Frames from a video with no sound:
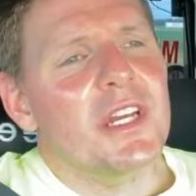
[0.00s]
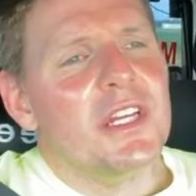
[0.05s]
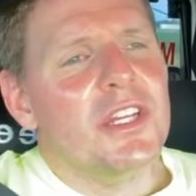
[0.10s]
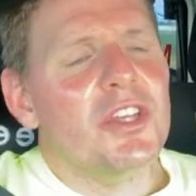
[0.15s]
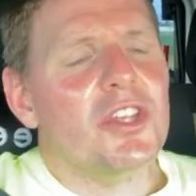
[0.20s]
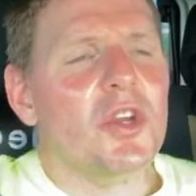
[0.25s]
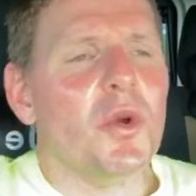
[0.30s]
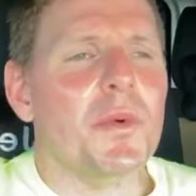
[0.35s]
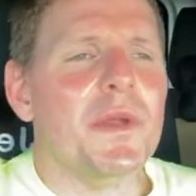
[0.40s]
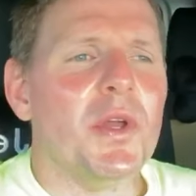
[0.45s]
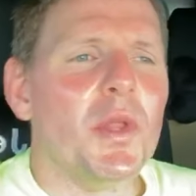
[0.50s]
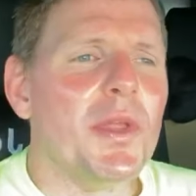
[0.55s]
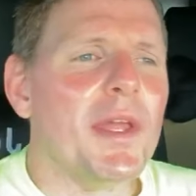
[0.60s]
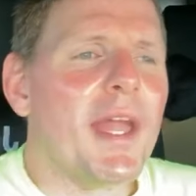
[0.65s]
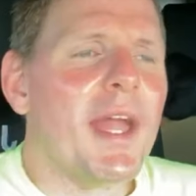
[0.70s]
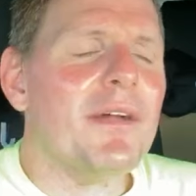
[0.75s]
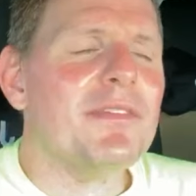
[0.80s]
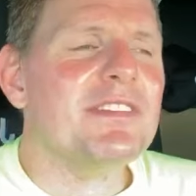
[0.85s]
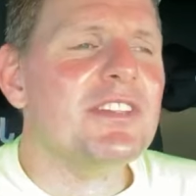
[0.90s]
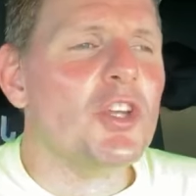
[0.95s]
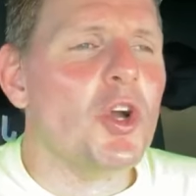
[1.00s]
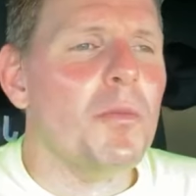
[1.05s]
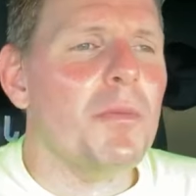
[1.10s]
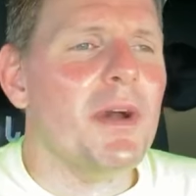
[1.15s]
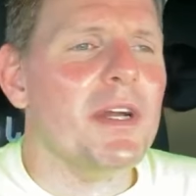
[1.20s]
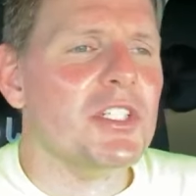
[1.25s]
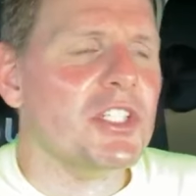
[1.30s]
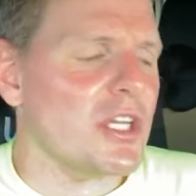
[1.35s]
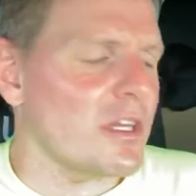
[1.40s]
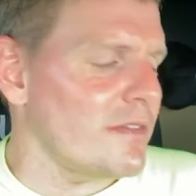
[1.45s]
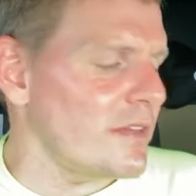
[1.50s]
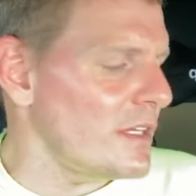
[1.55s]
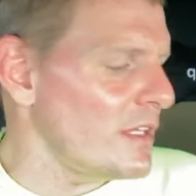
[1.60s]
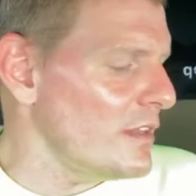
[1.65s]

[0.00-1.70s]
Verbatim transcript: You know, we only have so much of it.